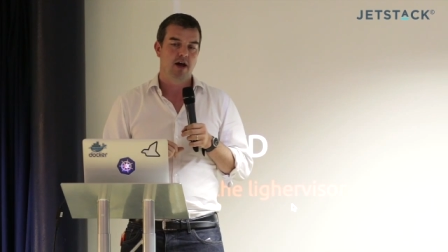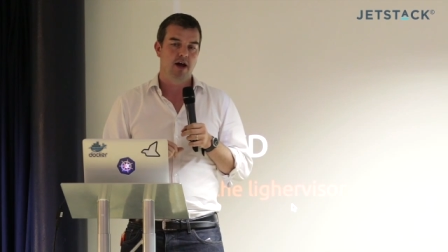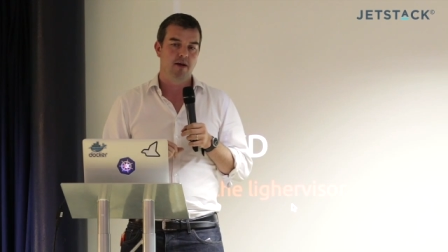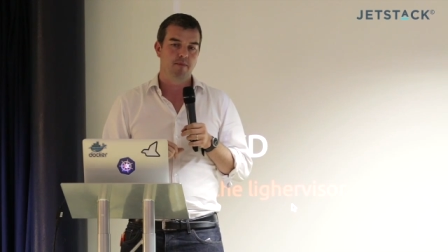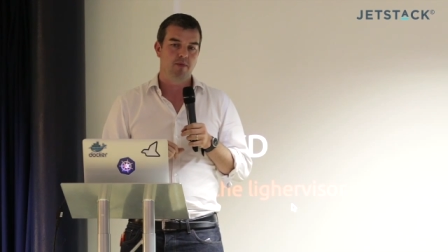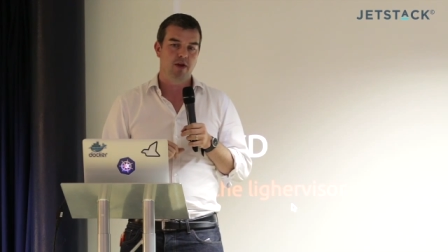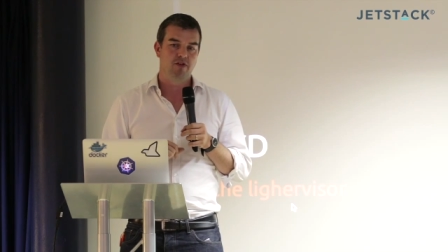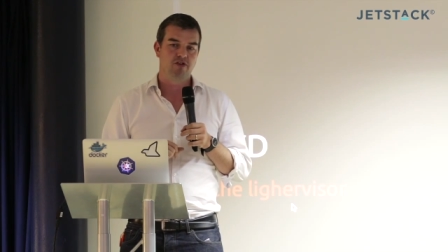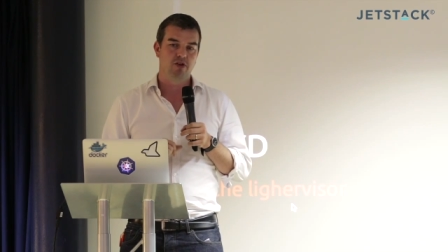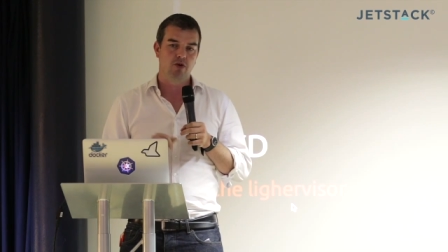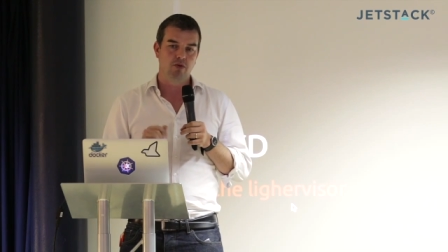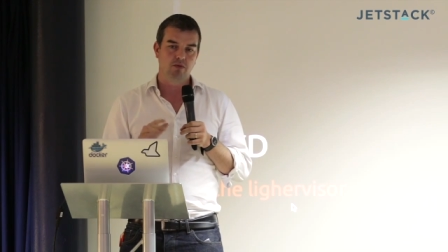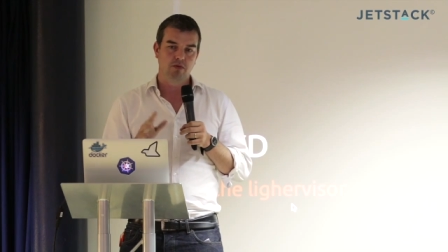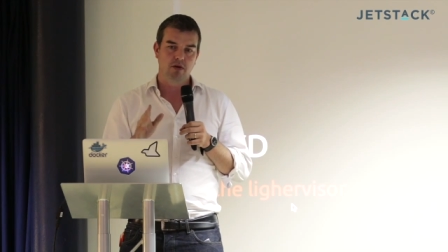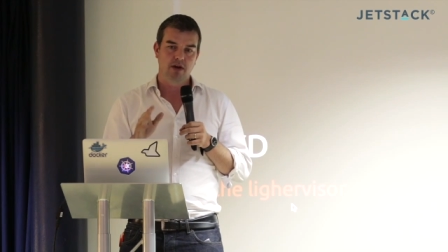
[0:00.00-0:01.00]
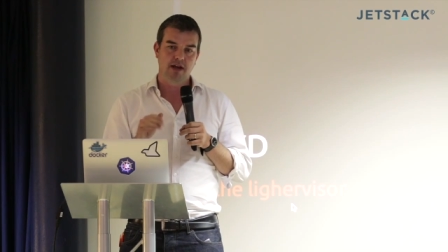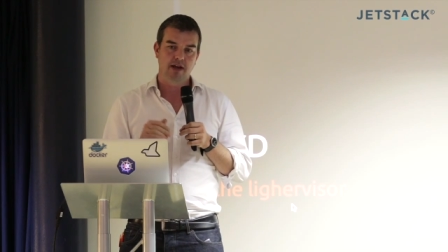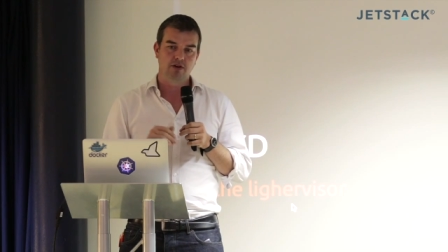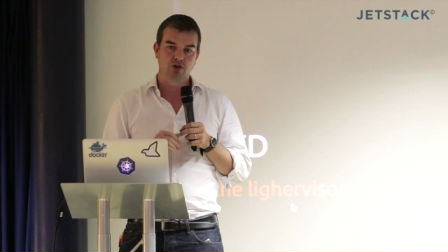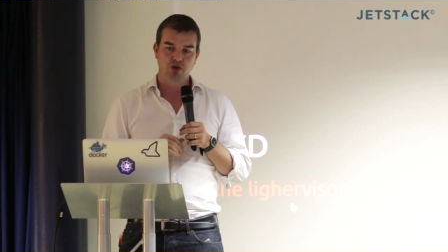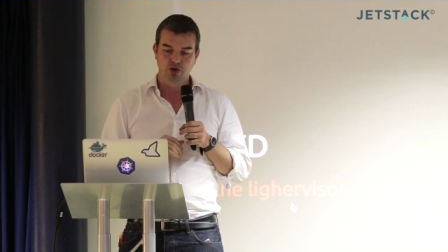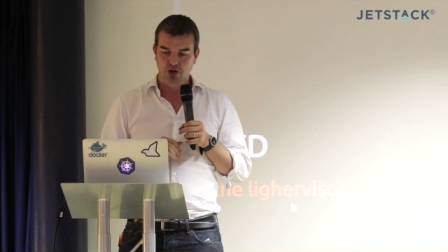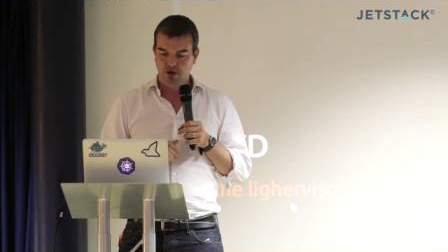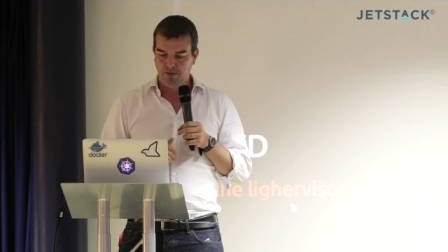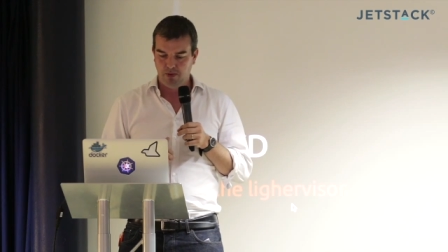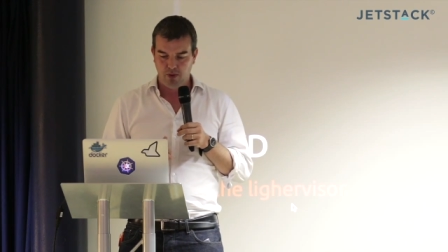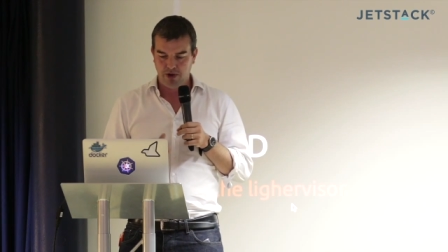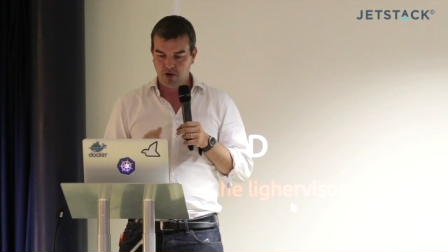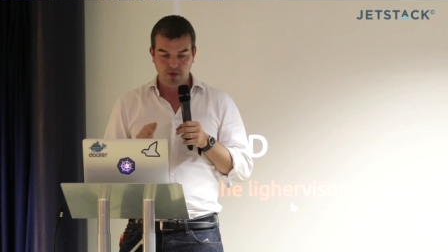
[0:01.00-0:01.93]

And so, again, Juju Deploy